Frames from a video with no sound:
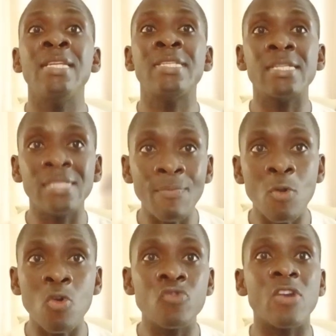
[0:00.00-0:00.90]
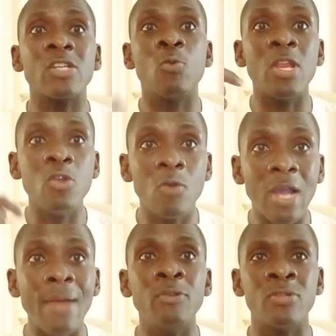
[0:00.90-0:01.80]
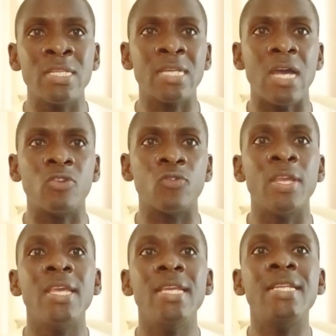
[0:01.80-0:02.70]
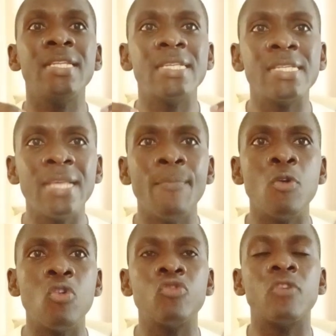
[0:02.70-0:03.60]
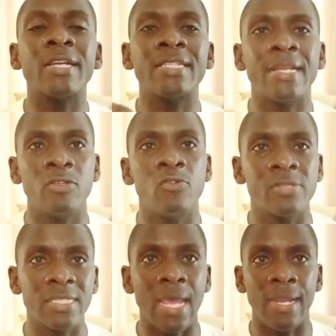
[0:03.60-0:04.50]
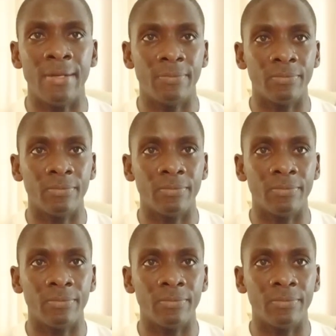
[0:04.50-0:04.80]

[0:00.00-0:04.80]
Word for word: It's the same contract when you come to this country, it is the same contract that you sign.